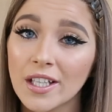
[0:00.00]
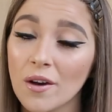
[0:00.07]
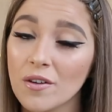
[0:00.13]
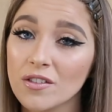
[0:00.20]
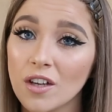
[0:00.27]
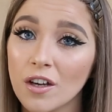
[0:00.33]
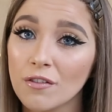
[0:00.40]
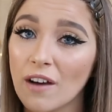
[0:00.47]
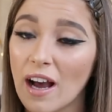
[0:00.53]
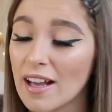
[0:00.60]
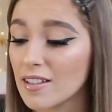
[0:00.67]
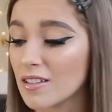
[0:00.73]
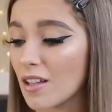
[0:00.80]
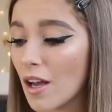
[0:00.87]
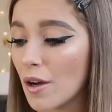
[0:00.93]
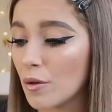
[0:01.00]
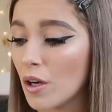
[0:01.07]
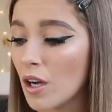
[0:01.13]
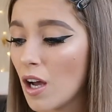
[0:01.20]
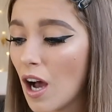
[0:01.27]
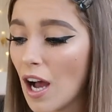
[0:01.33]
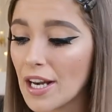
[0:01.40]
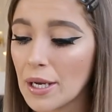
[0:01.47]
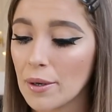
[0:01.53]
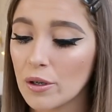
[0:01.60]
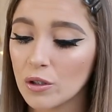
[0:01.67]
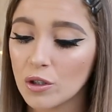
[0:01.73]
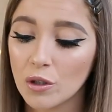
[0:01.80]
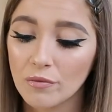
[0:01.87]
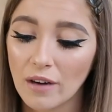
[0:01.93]
going so fast, so I know
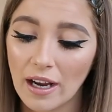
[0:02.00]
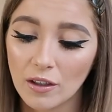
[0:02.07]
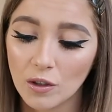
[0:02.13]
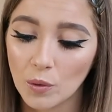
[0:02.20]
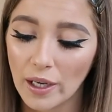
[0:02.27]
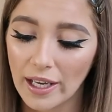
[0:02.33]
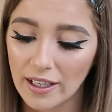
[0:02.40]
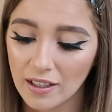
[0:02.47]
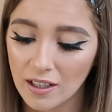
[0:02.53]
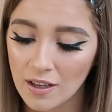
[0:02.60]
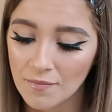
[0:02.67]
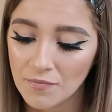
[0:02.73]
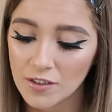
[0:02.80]
it'll come round quick.